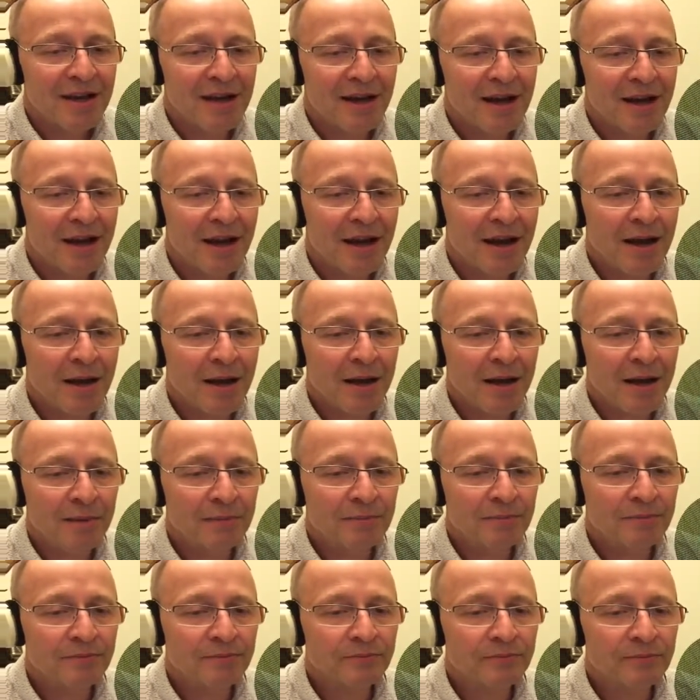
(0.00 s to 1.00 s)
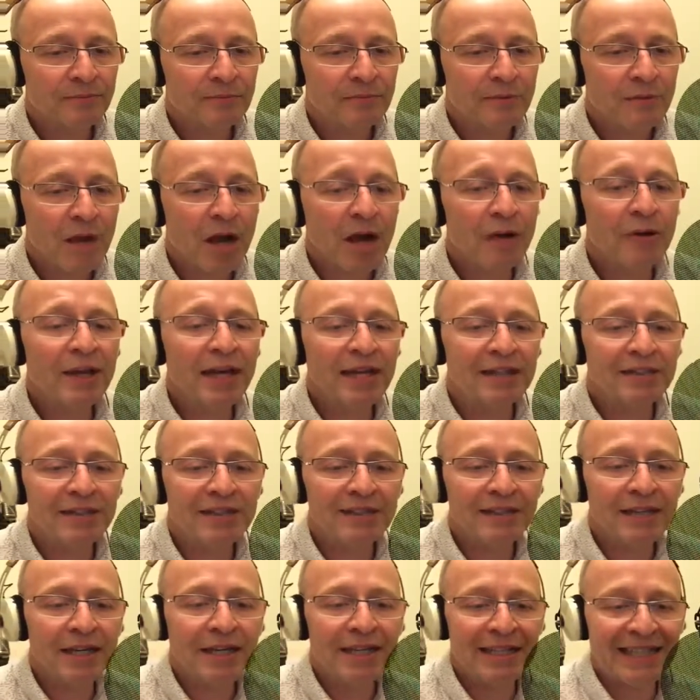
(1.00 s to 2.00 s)
Oh yes,
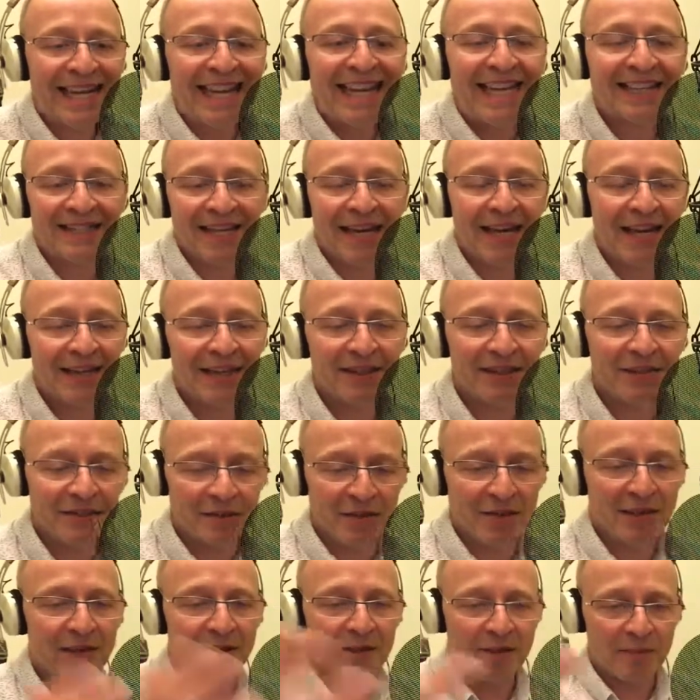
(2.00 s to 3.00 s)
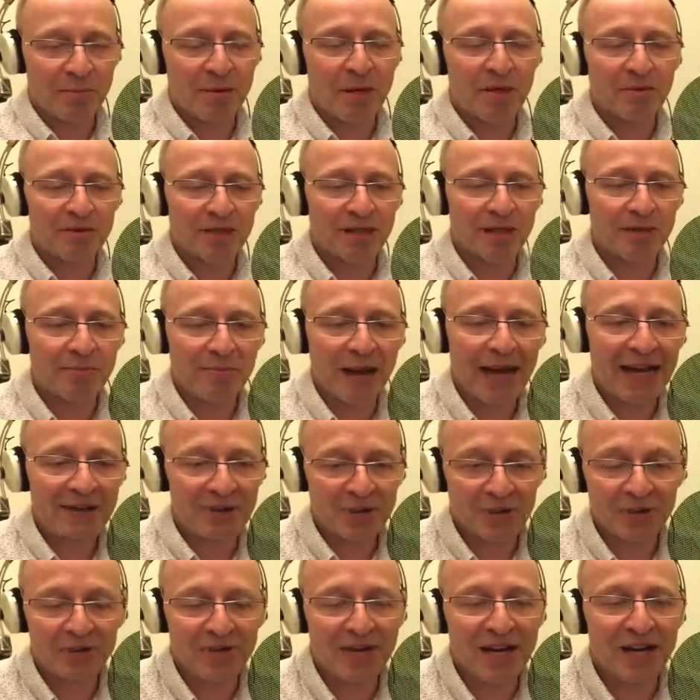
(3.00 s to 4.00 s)
it is, the beauty
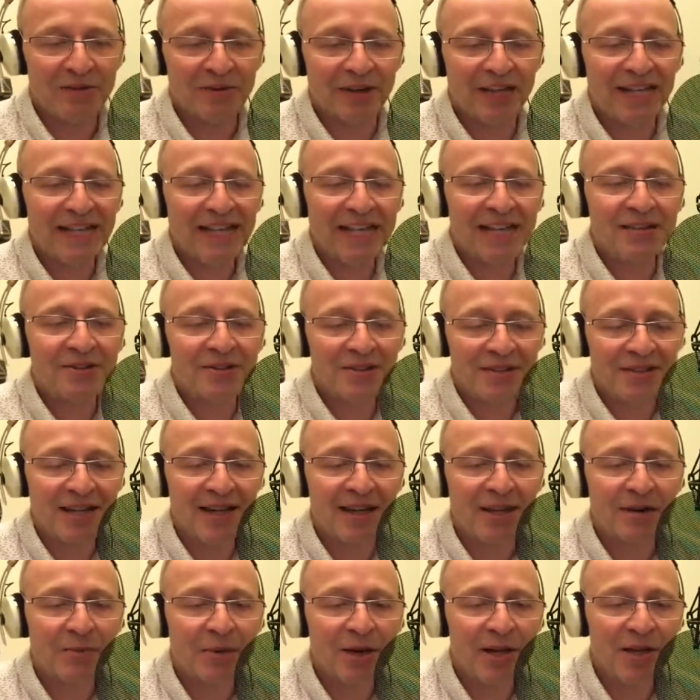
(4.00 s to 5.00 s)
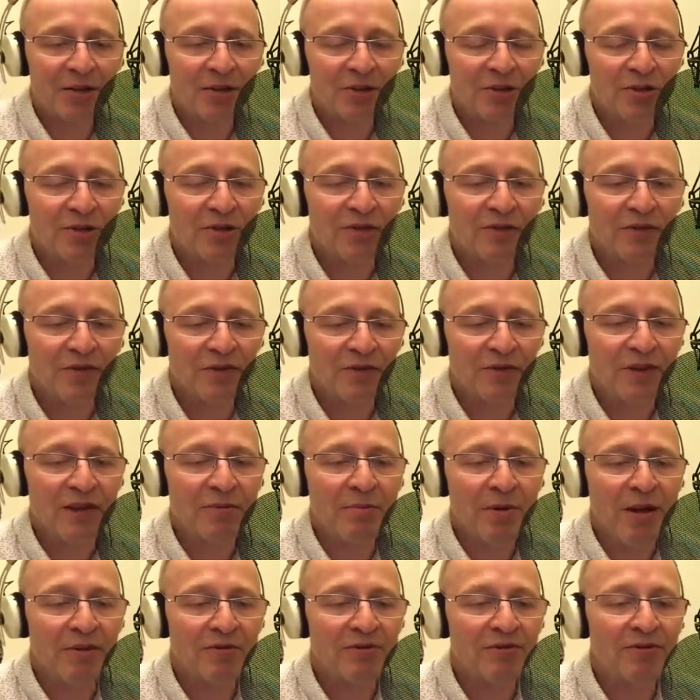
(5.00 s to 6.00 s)
pageant generally is a celebration of the
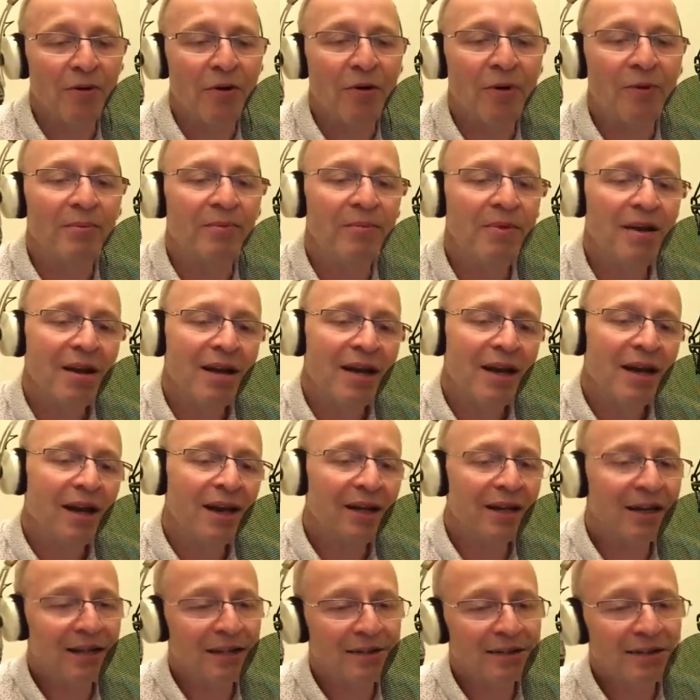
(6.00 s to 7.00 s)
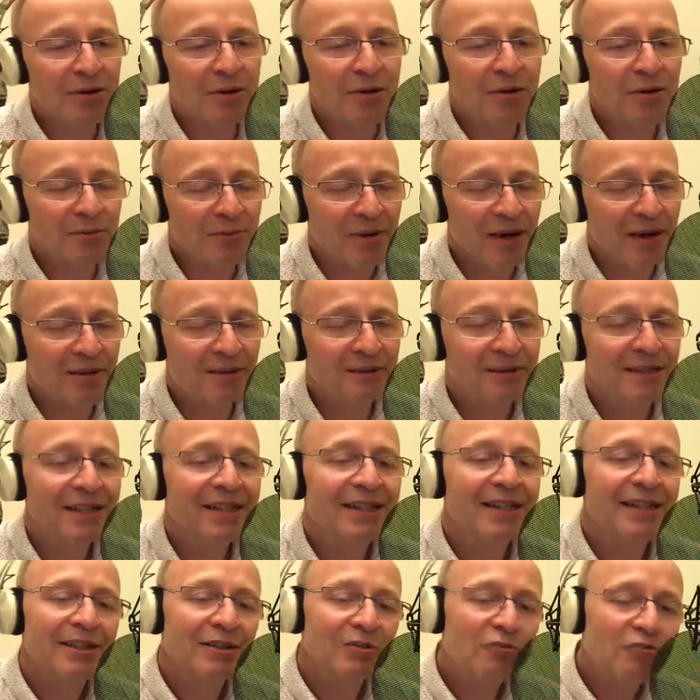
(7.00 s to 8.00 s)
female form. And I thought, well,
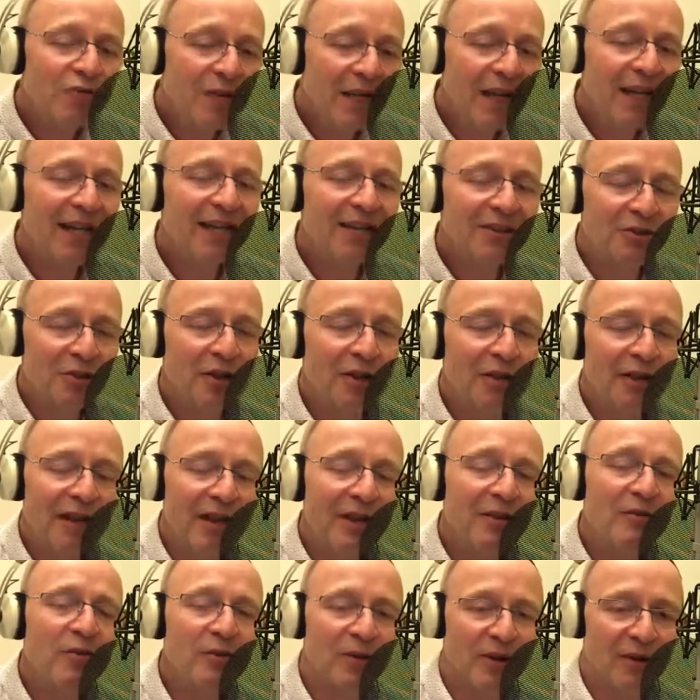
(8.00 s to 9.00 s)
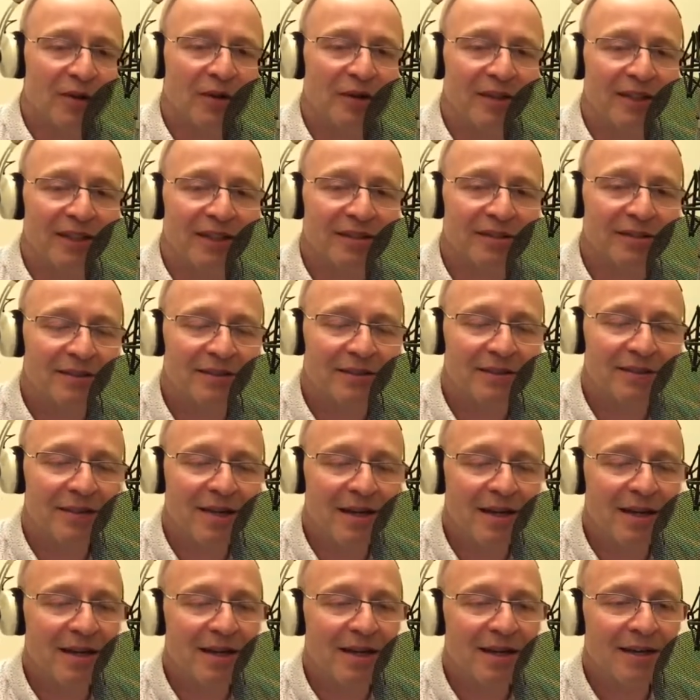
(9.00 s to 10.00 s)
really and truly, if we're honest,
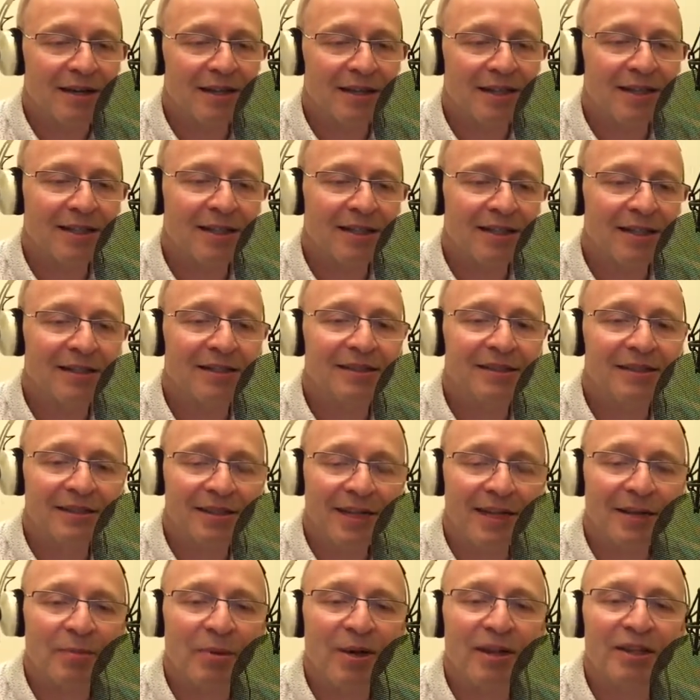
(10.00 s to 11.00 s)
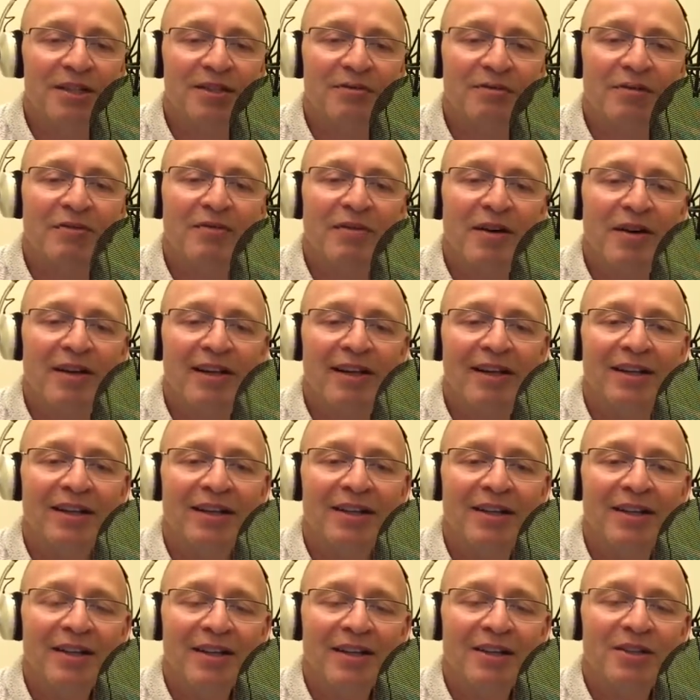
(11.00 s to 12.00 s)
it is a celebration of a
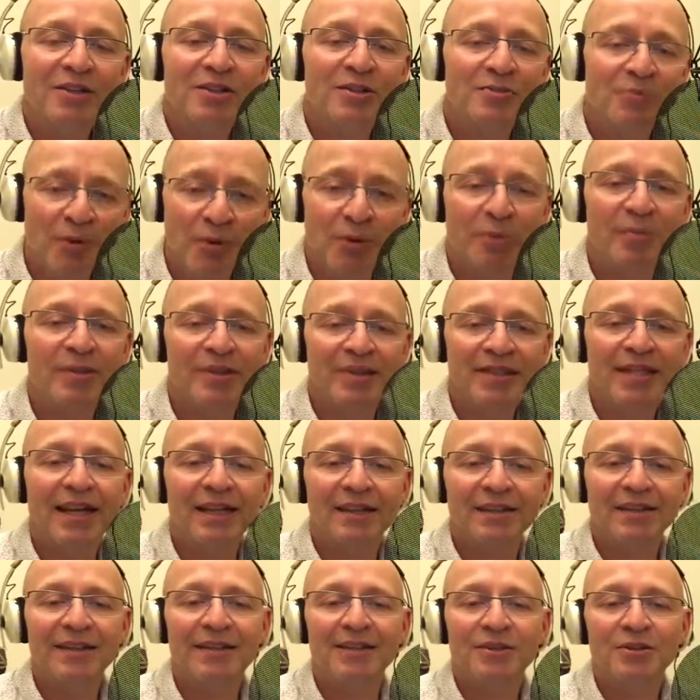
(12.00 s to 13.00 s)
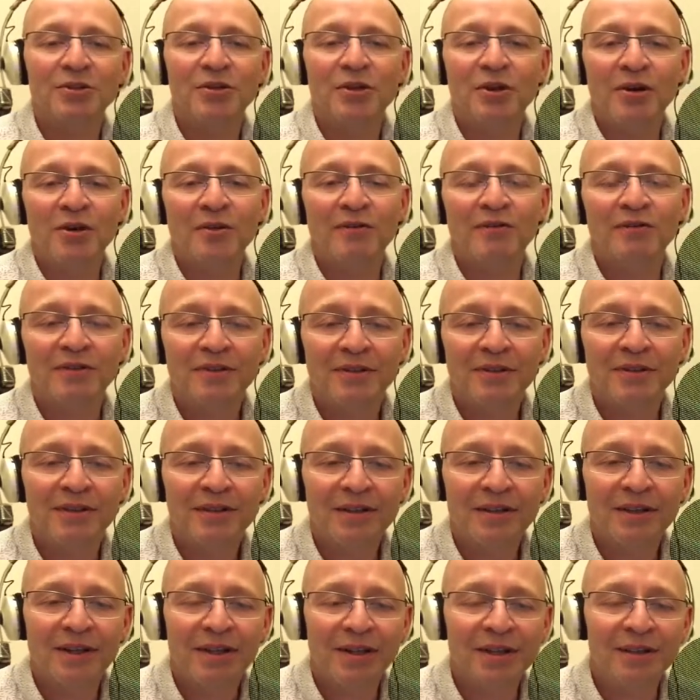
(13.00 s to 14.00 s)
very small percentage of
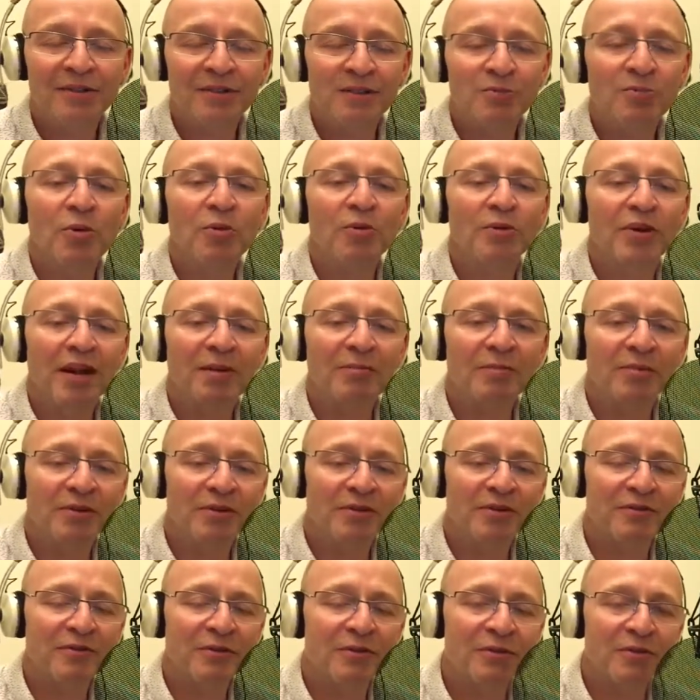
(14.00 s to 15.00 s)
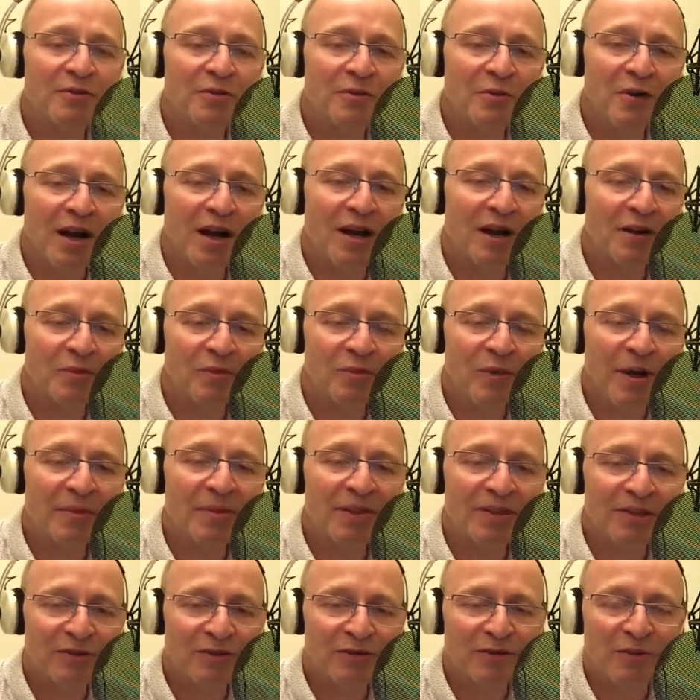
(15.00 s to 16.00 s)
a small number of
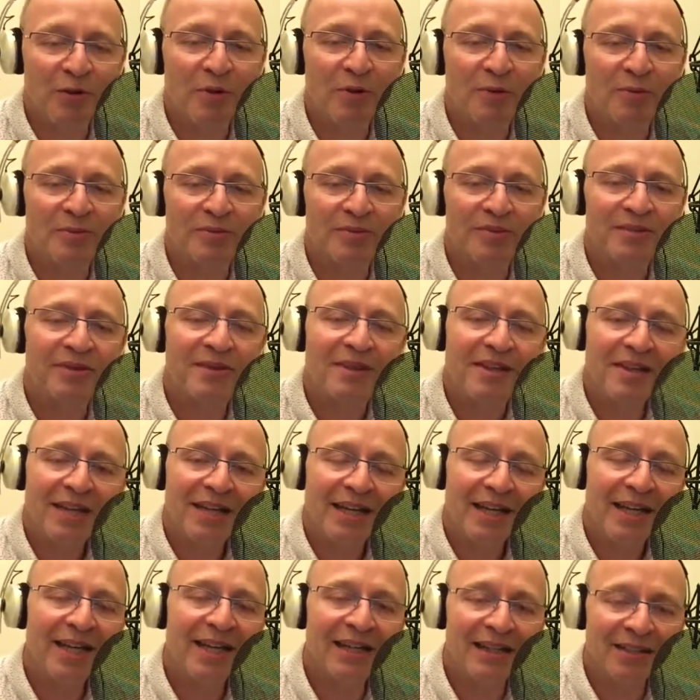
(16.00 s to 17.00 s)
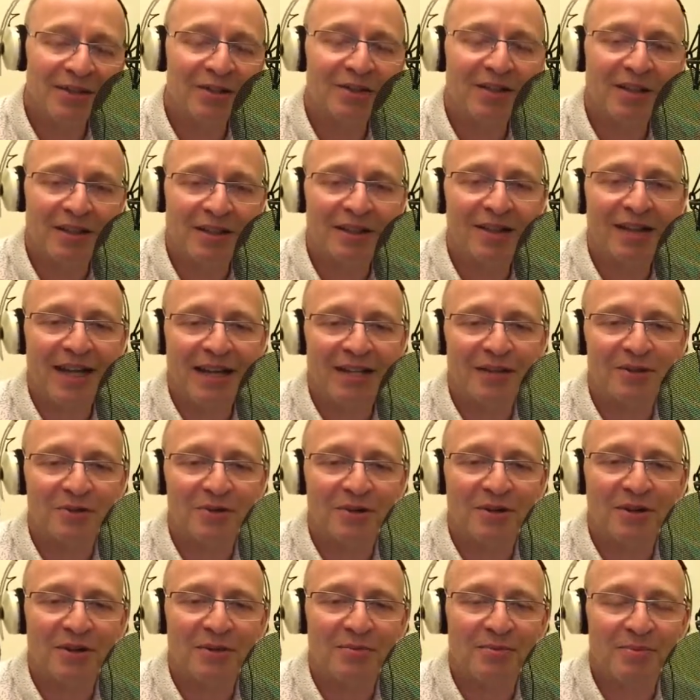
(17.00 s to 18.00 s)
women's forms in a certain
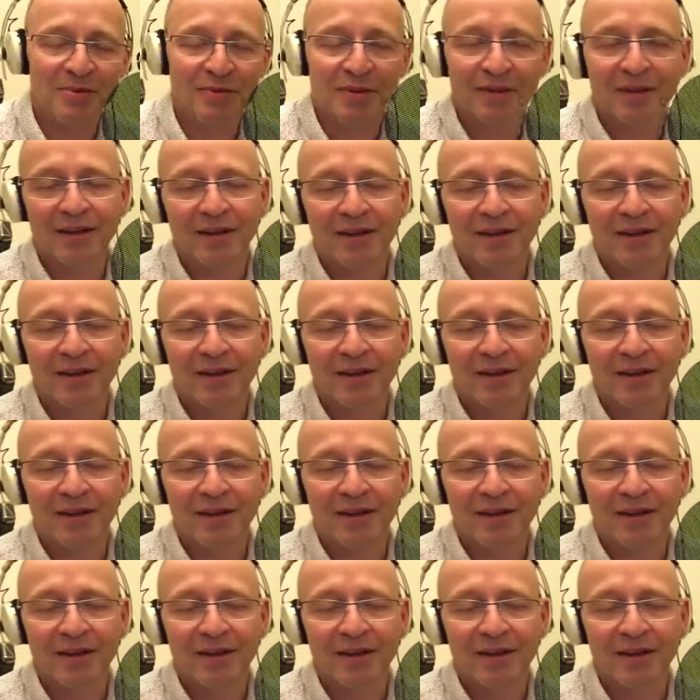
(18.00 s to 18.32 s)
age group.